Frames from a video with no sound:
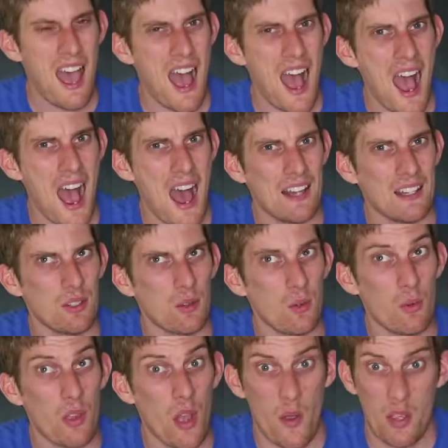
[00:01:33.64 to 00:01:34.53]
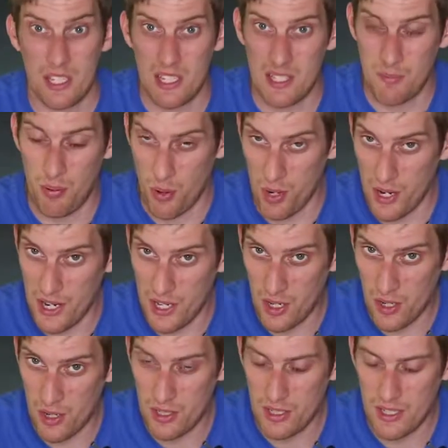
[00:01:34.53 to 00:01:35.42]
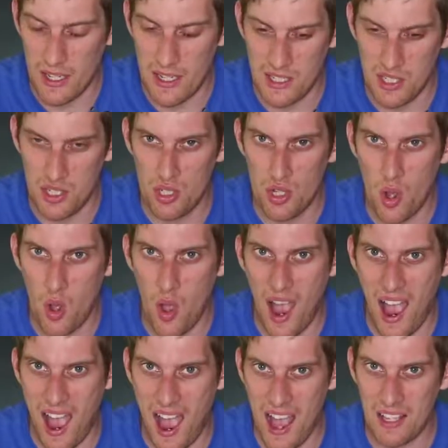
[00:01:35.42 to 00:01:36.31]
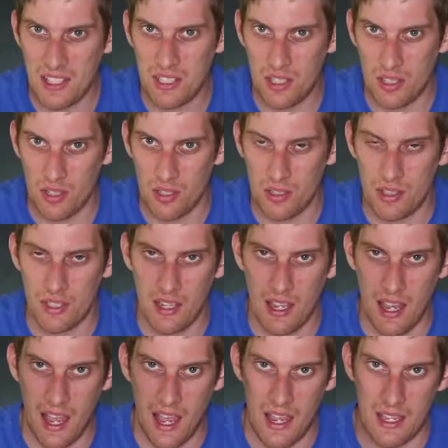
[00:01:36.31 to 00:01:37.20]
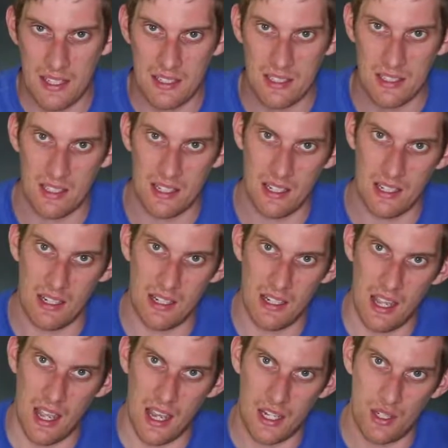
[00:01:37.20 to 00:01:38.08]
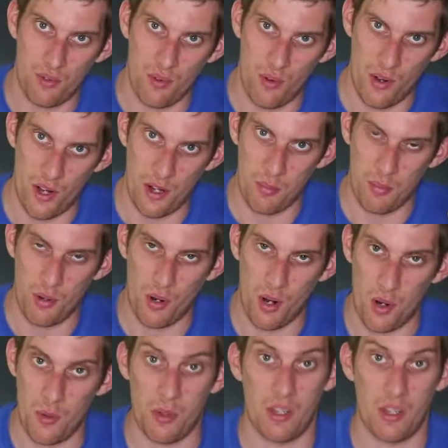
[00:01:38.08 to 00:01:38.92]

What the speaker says: And although it's pretty good, it's not as good as the H4n Pro,